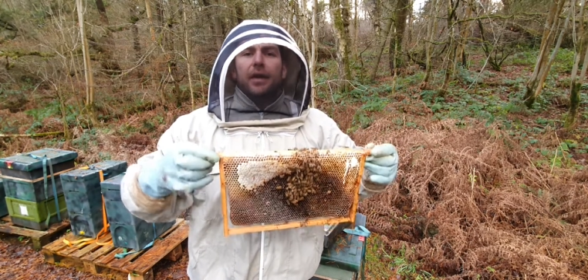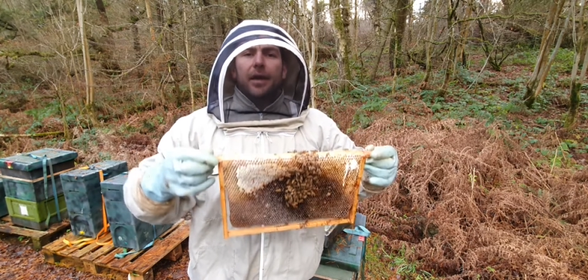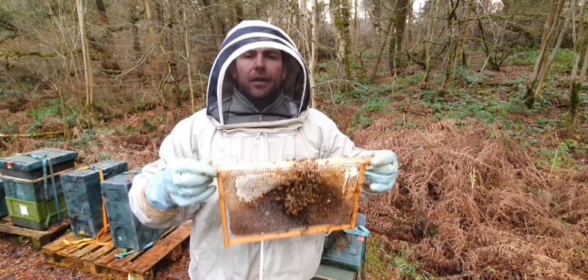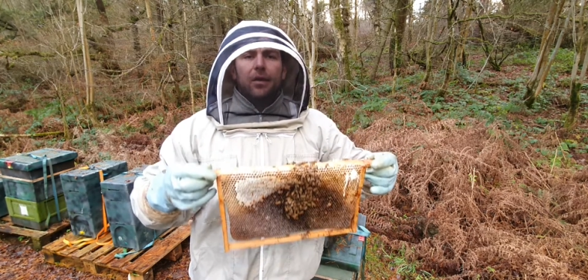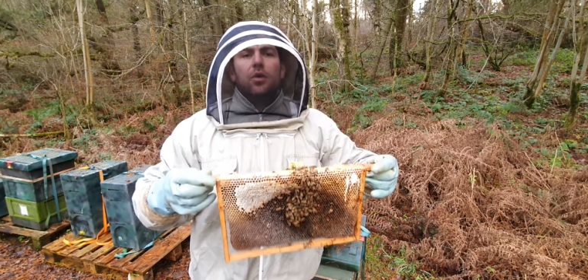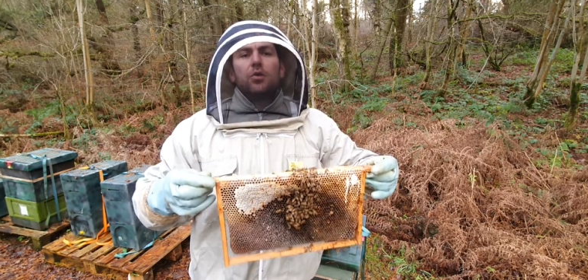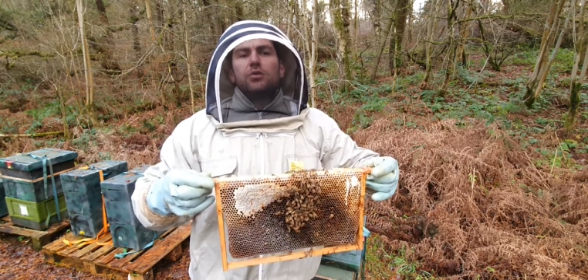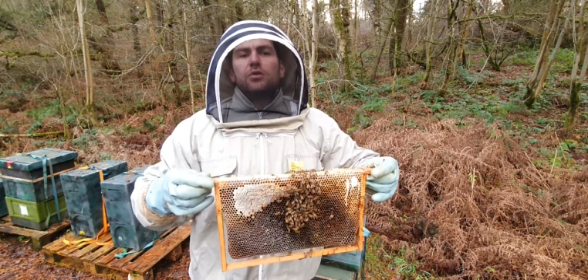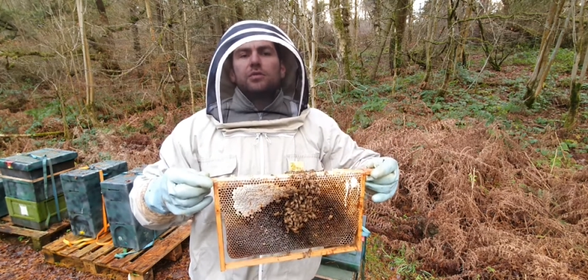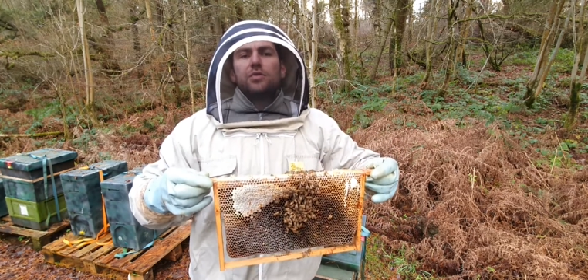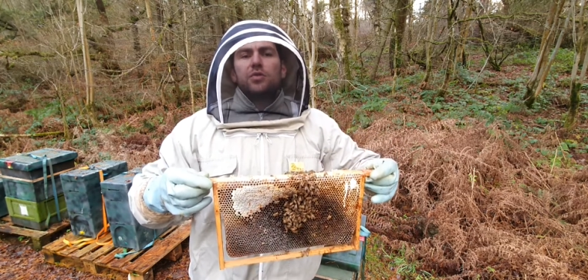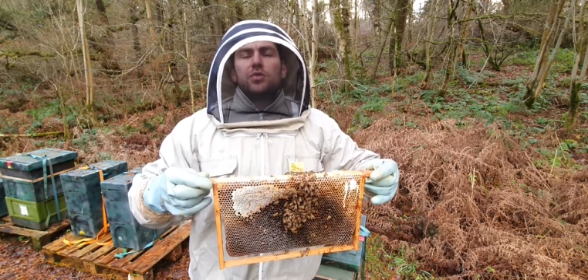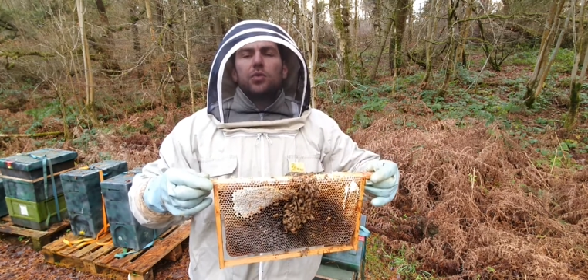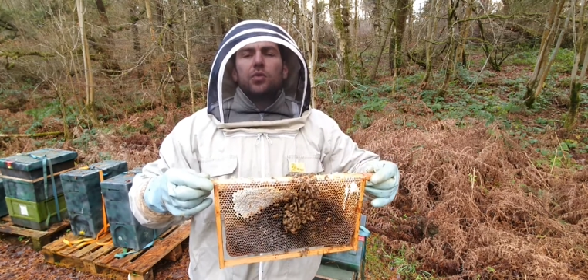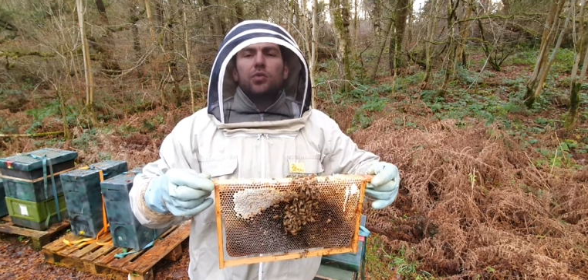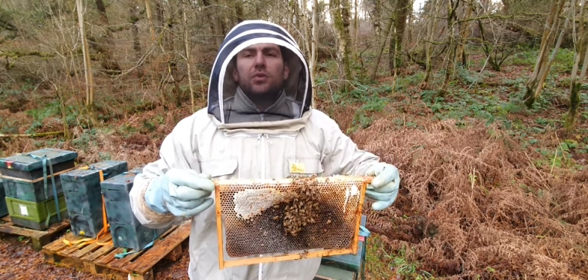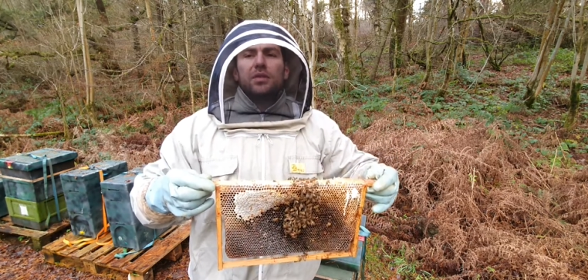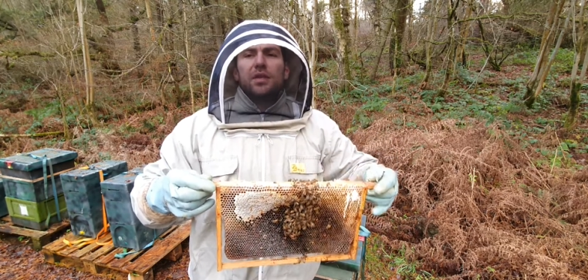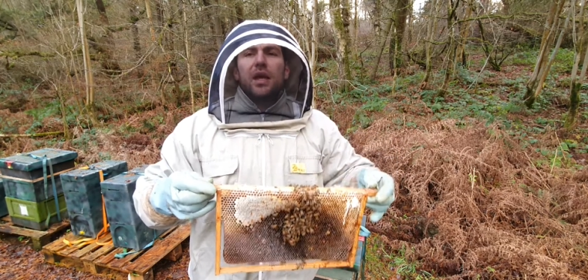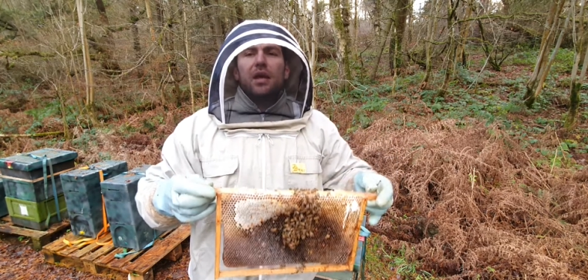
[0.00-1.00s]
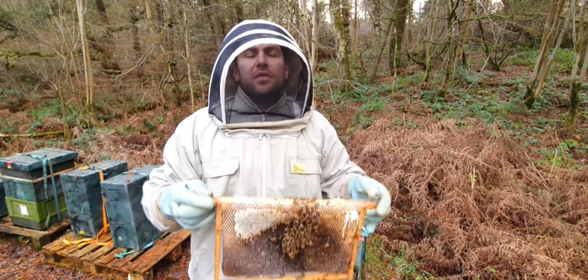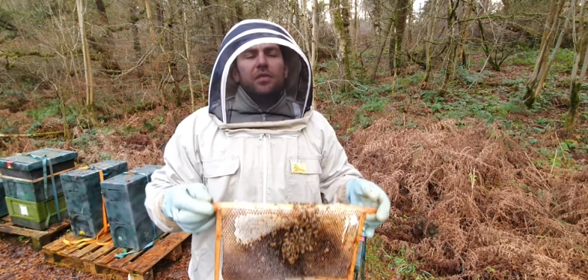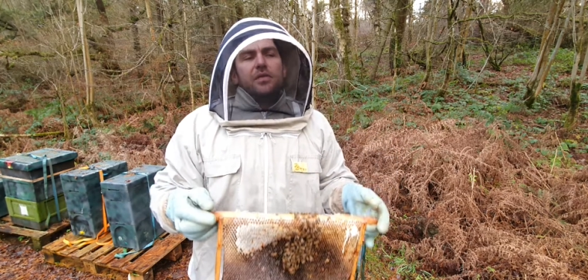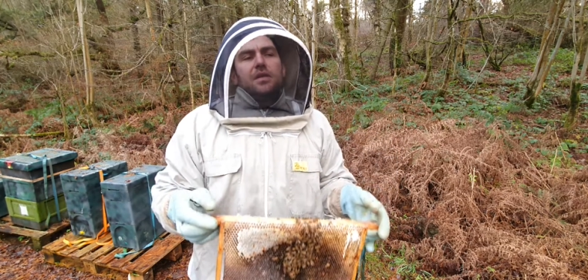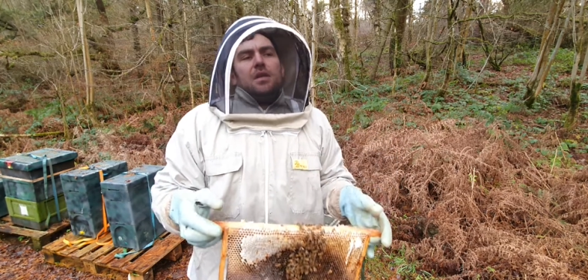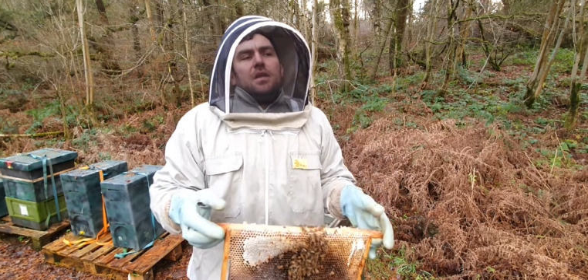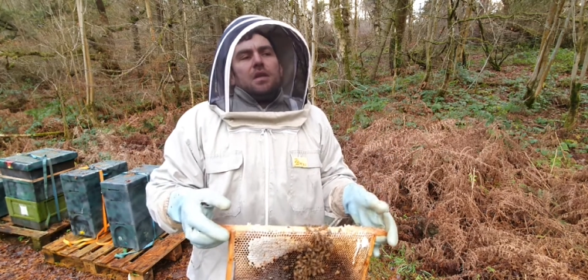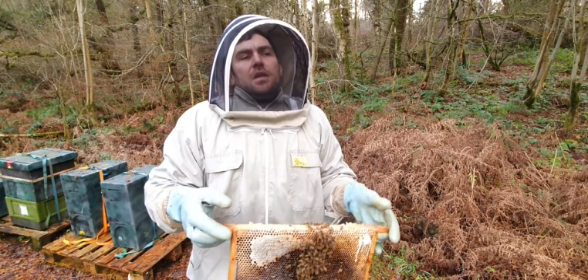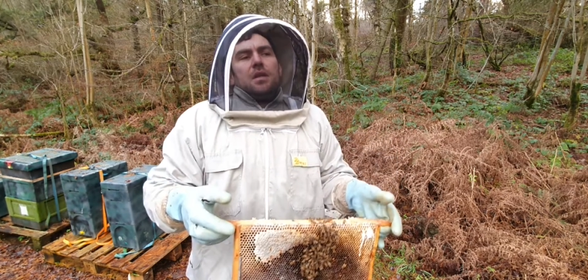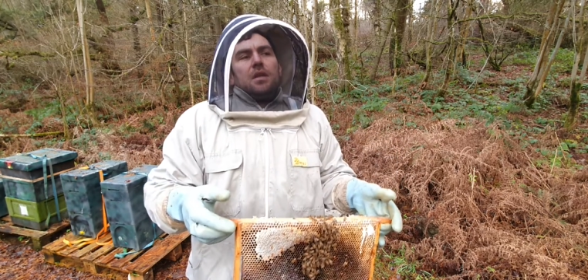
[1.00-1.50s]
and lots of stores
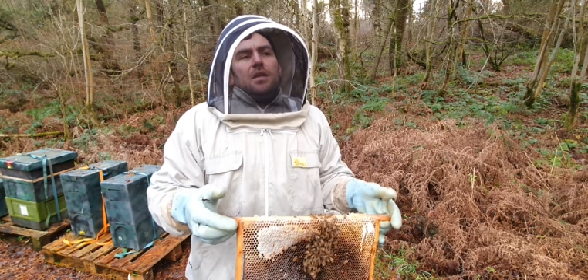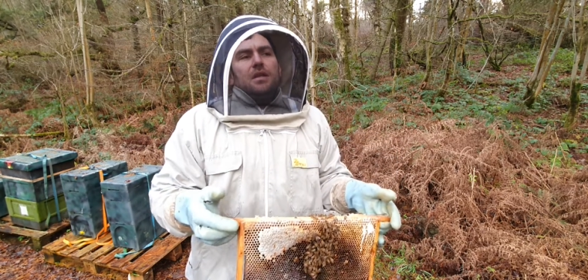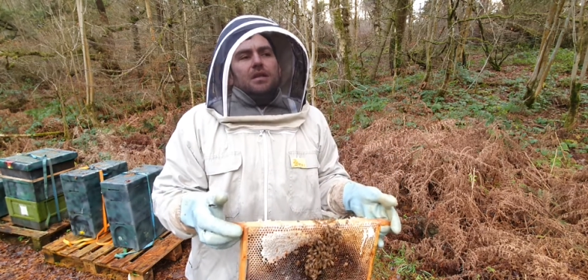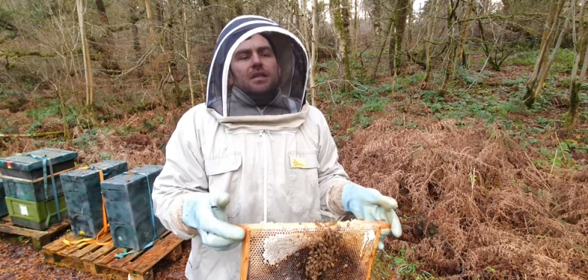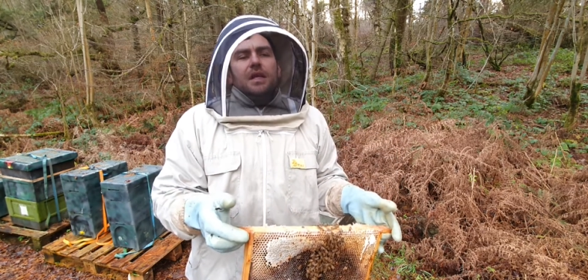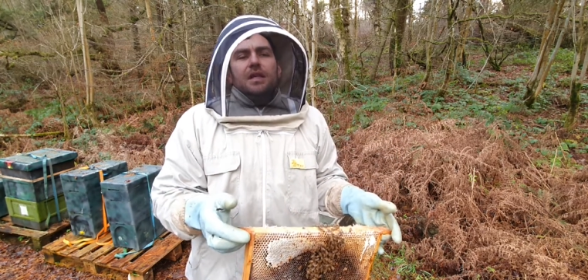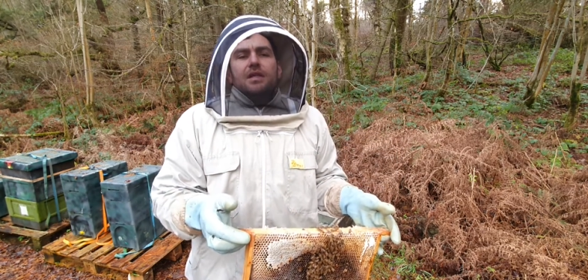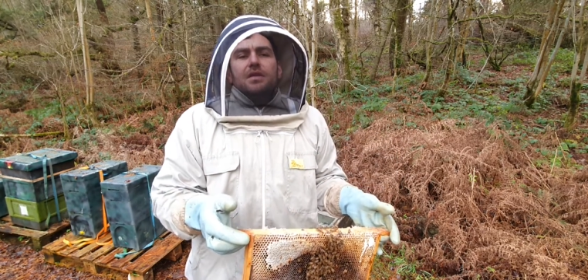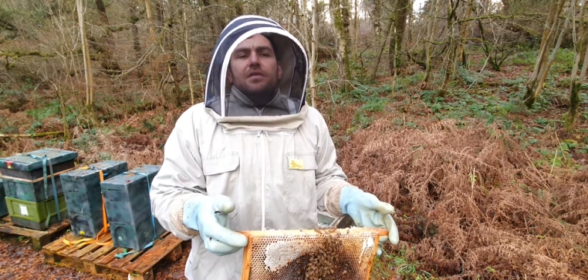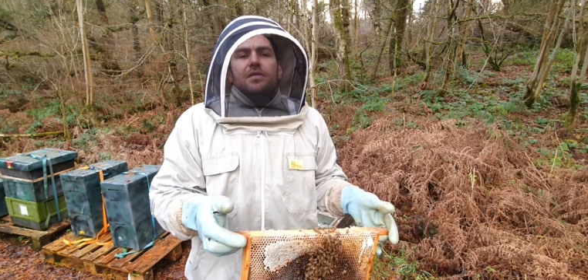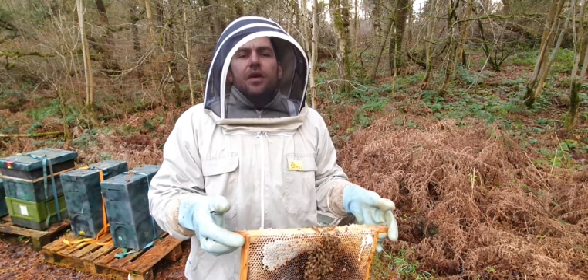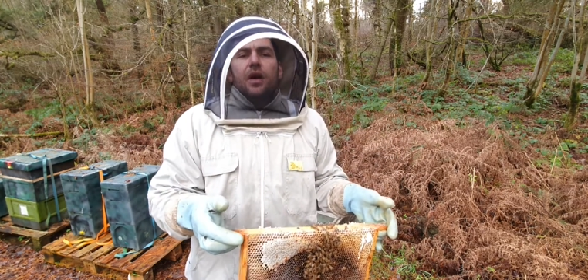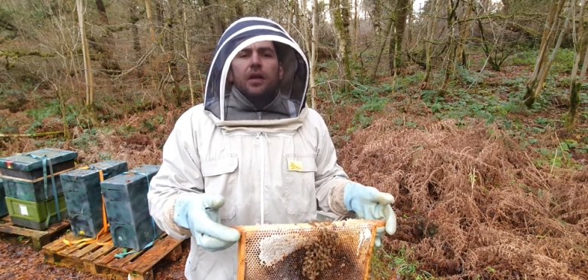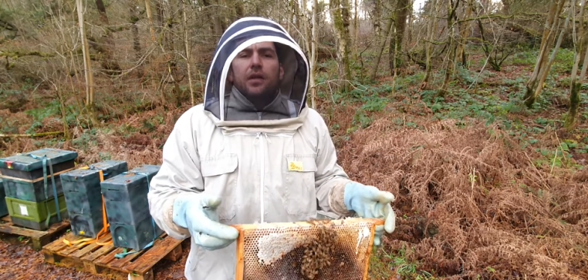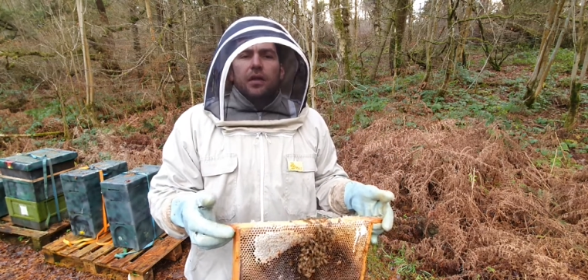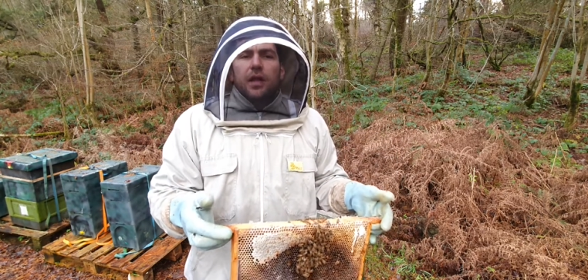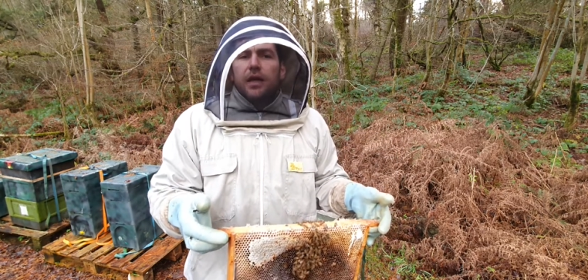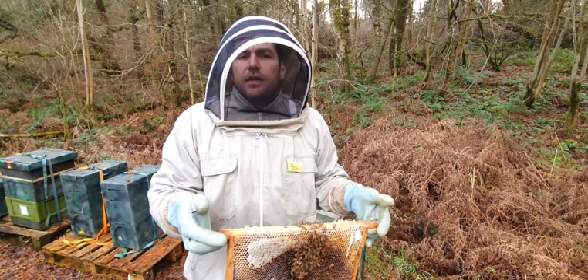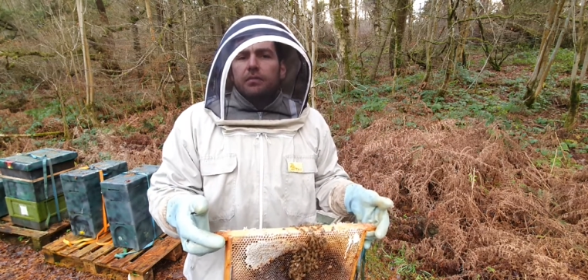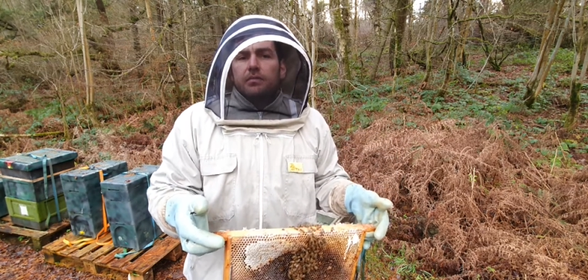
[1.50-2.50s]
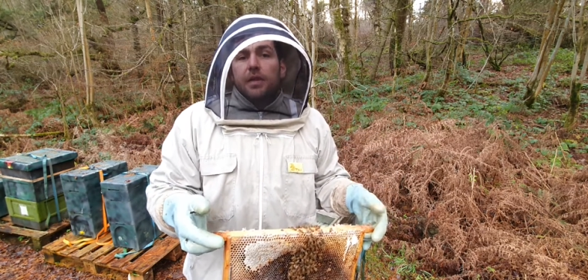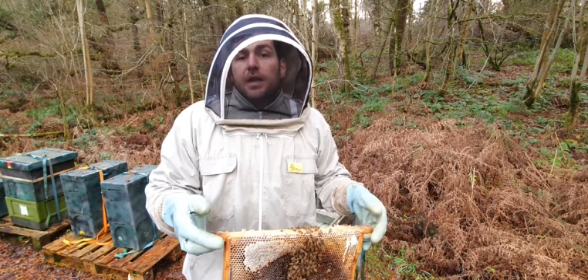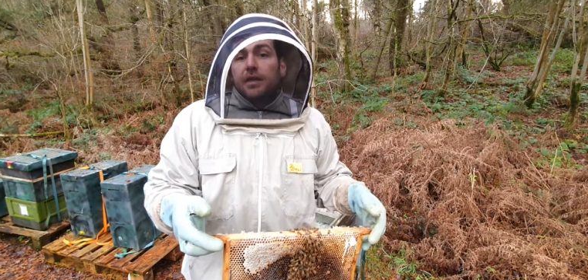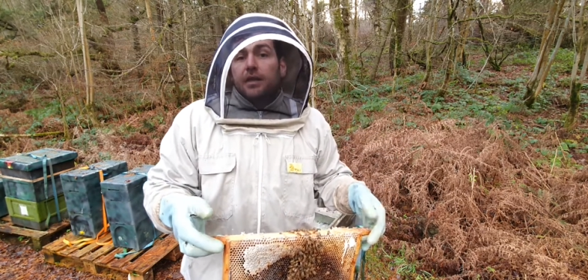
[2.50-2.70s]
left, like you tend to find they, they